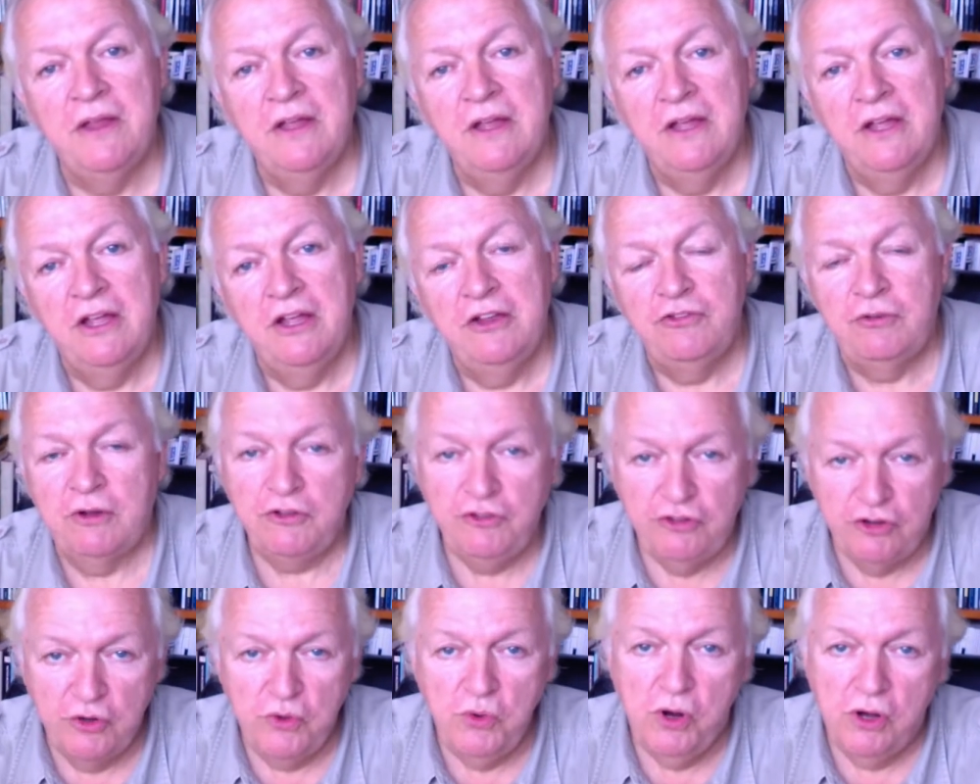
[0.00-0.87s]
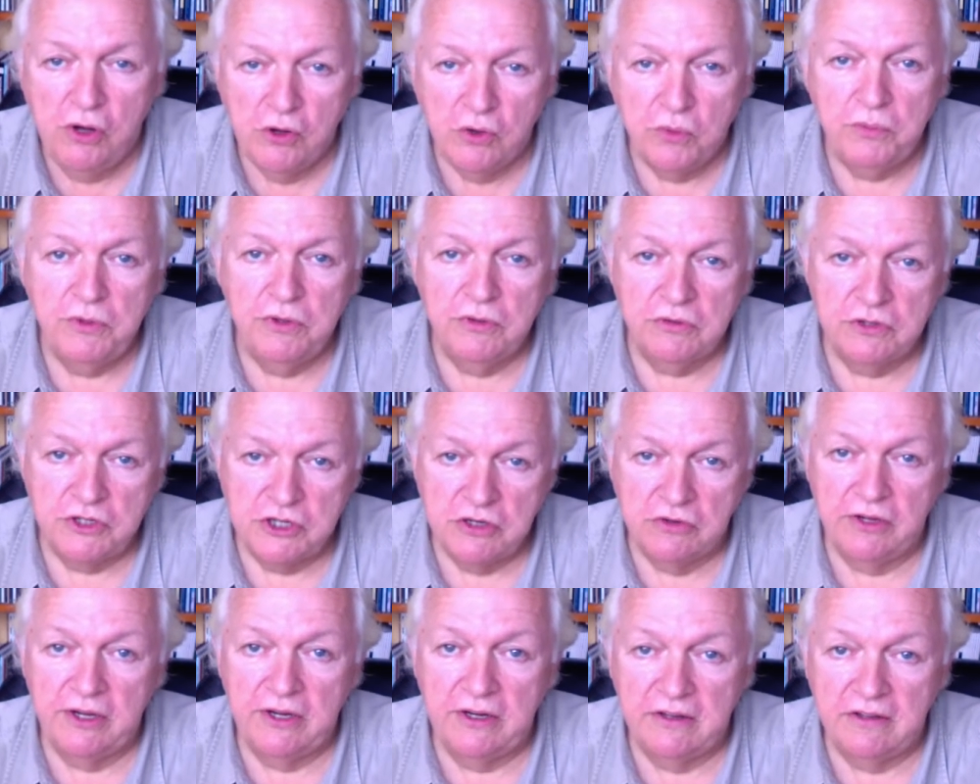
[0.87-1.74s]
So I do hope you'll
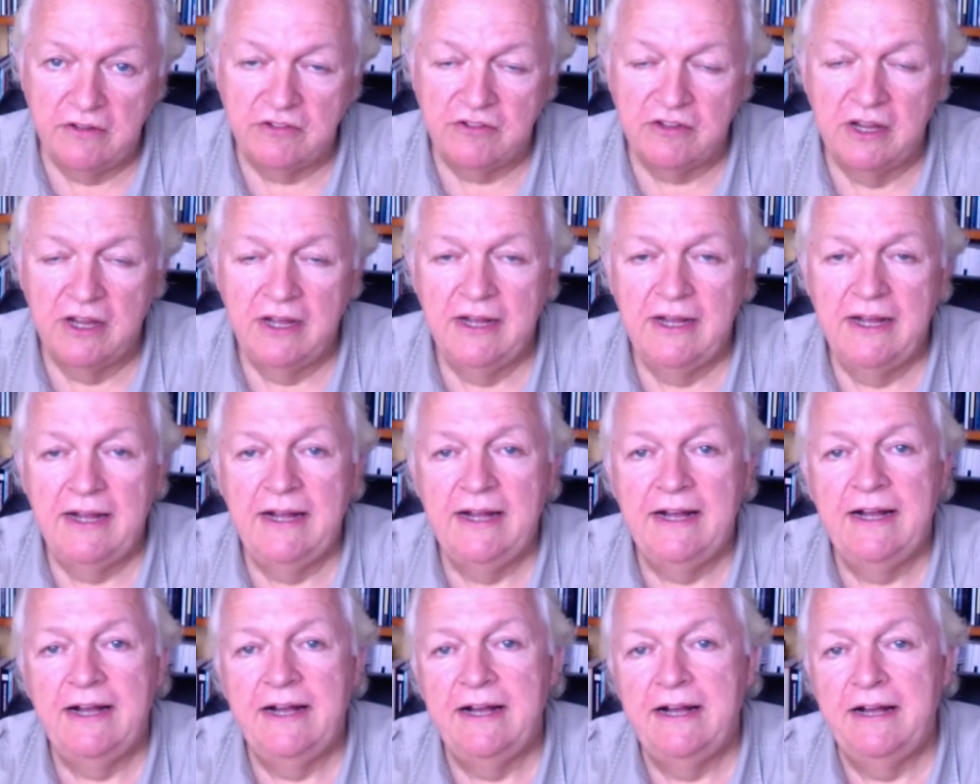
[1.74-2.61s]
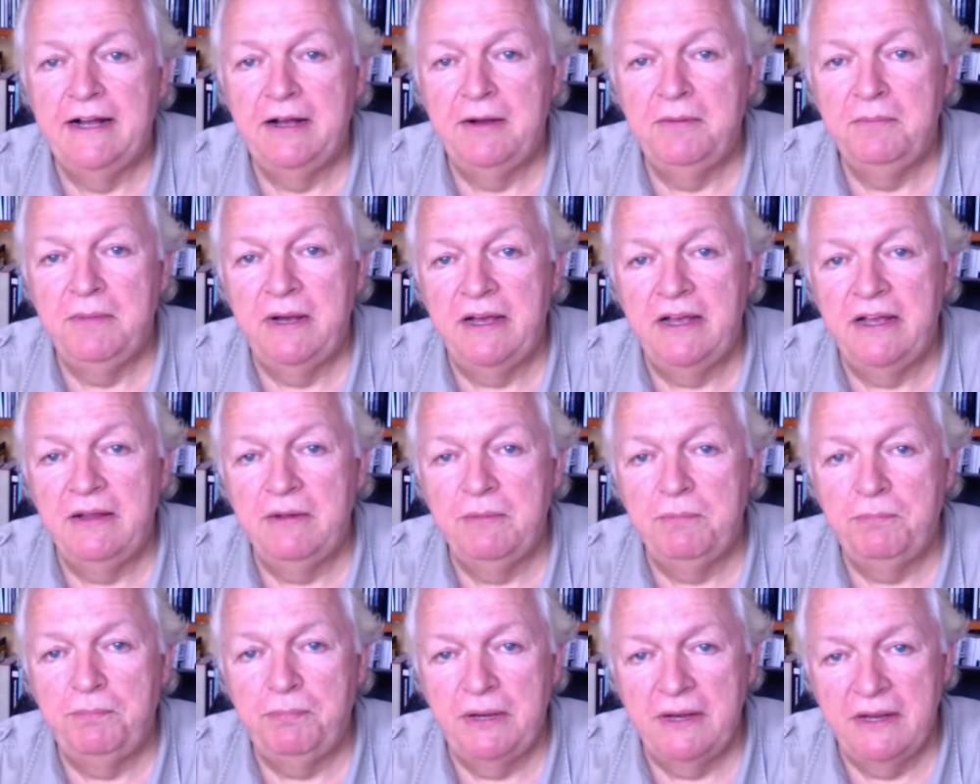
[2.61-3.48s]
join us. Um,
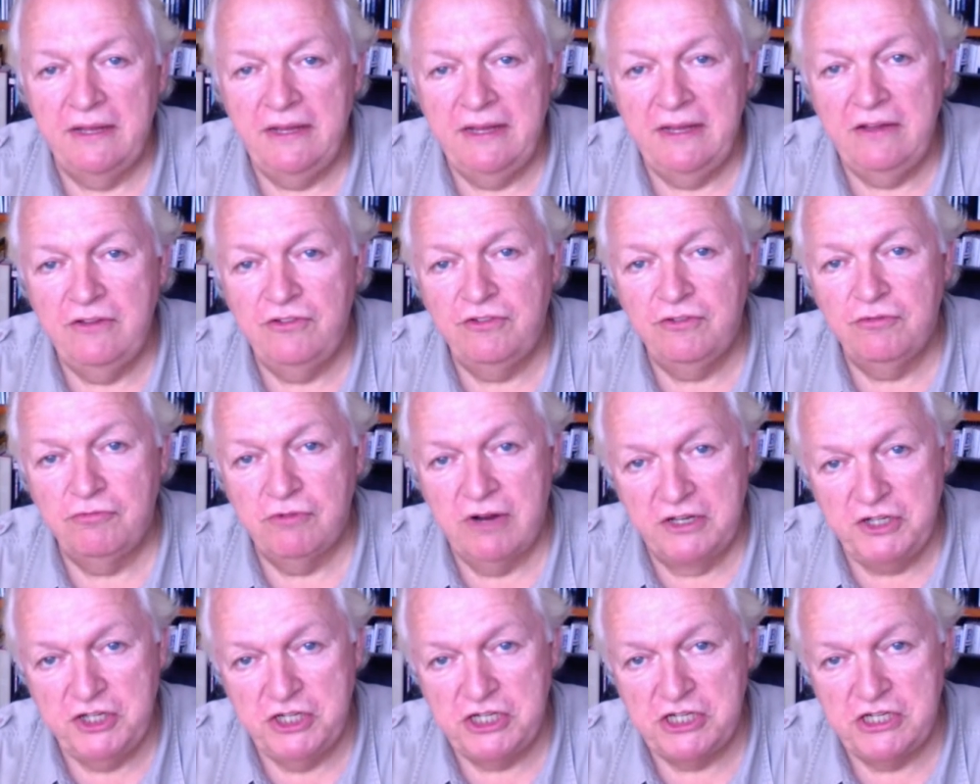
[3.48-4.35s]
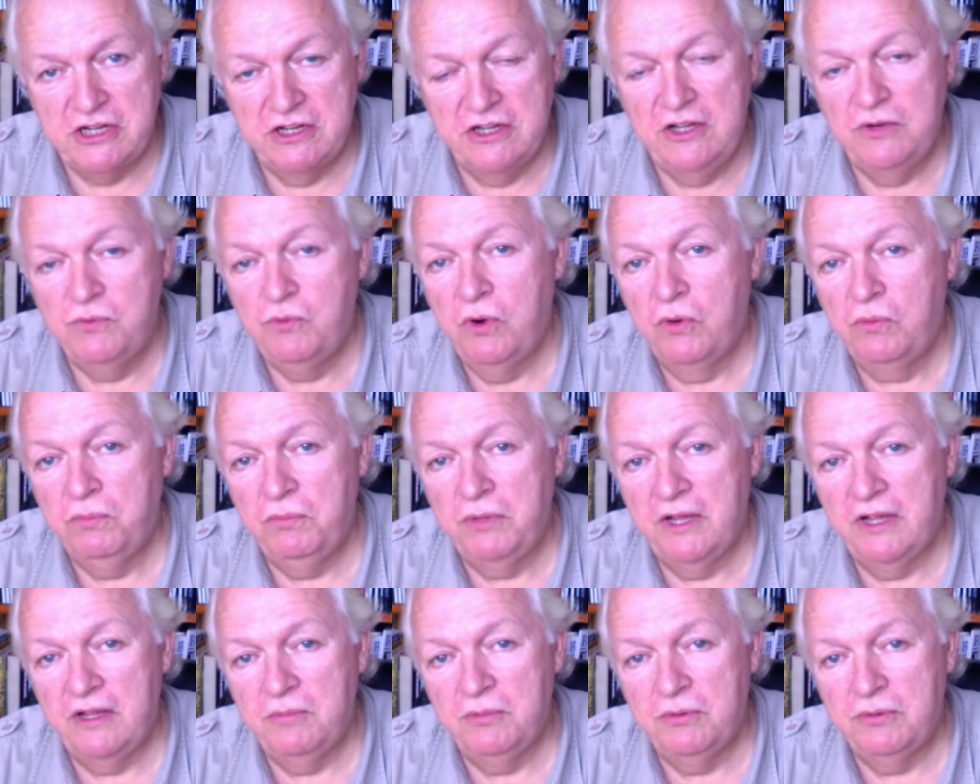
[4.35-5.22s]
please register. You won't be
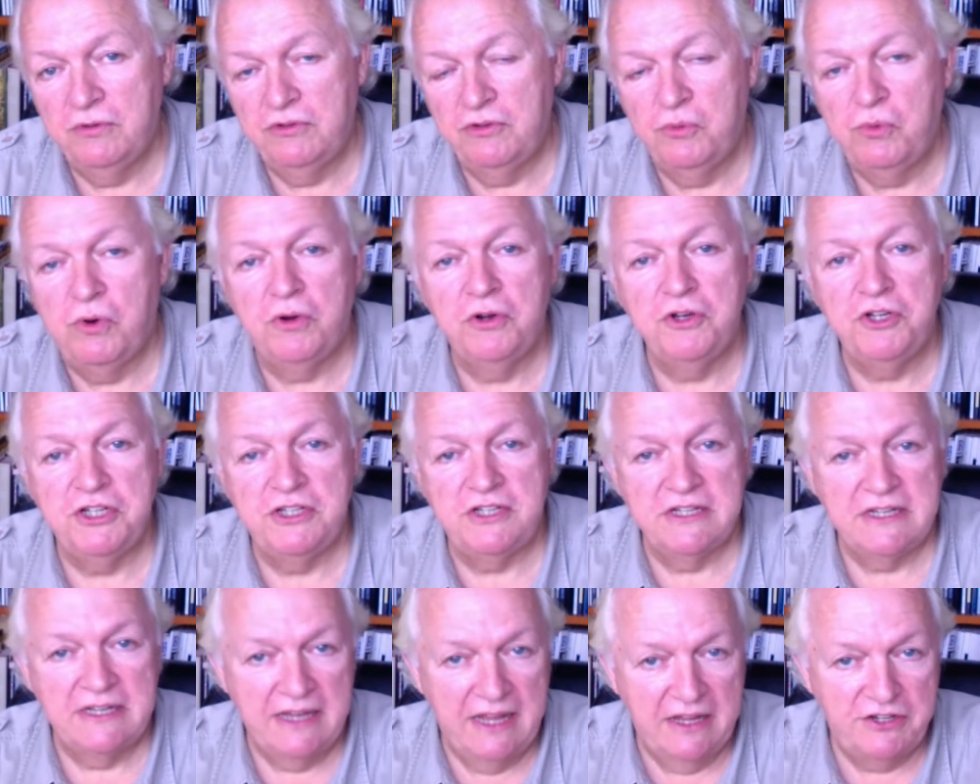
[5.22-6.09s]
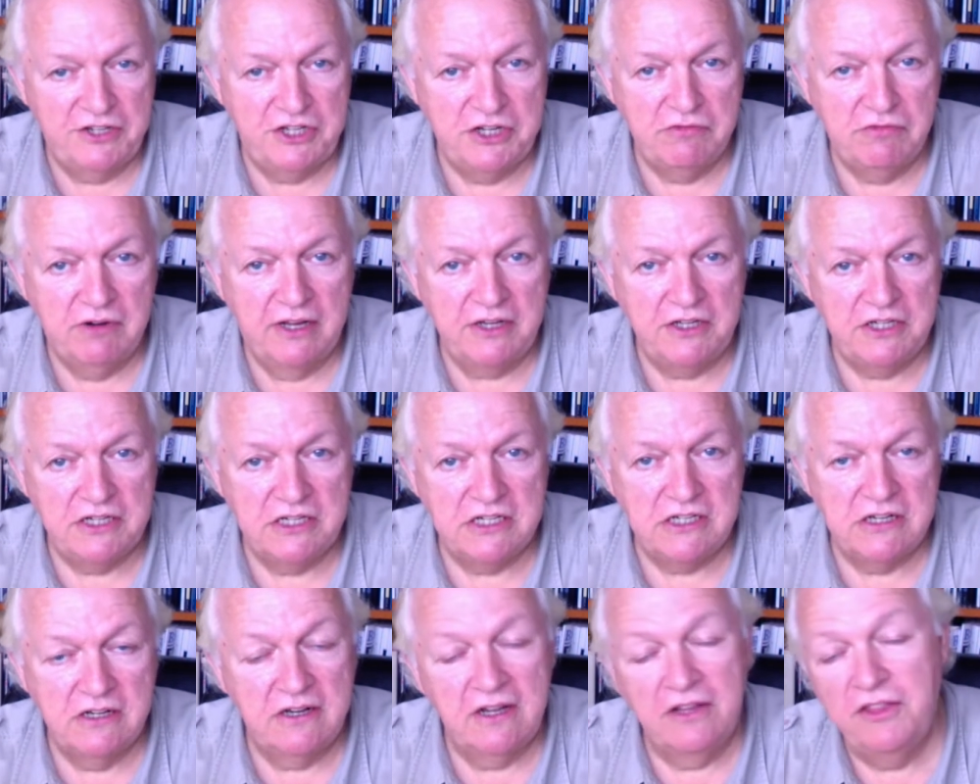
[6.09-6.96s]
able to watch it unless you're
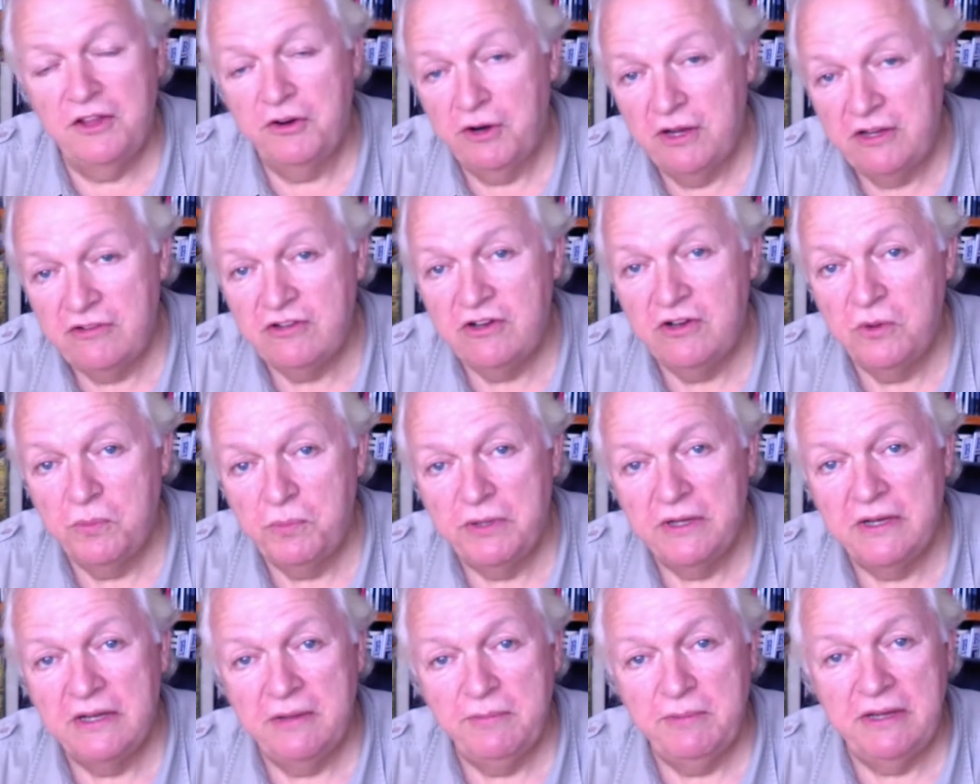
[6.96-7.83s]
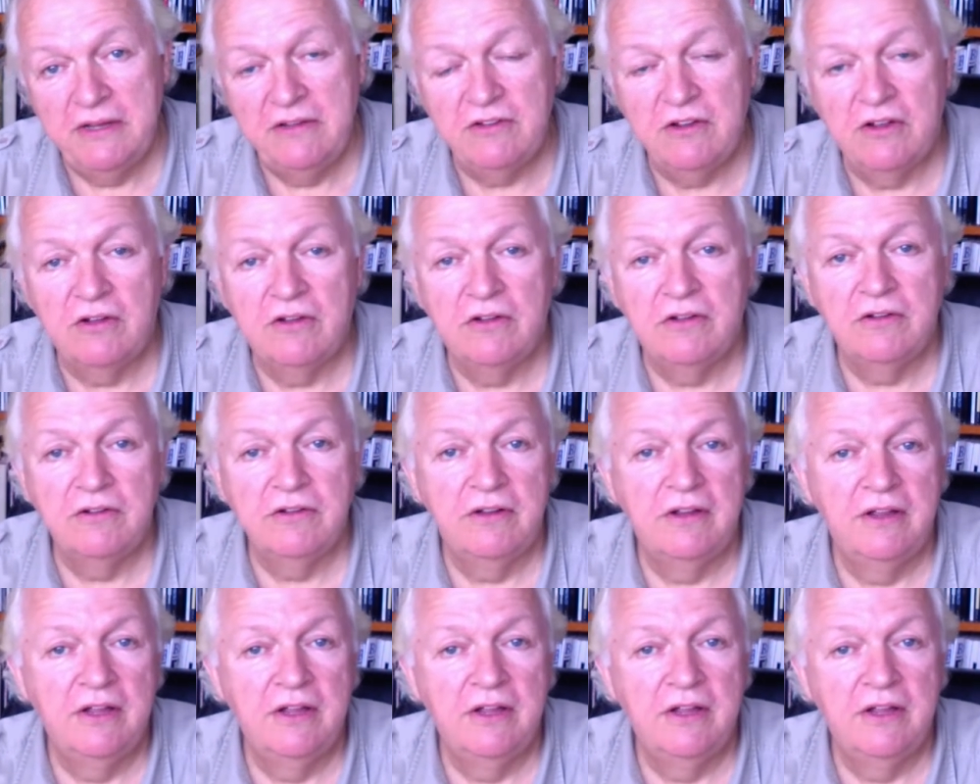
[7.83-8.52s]
registered, and there is an upper limit on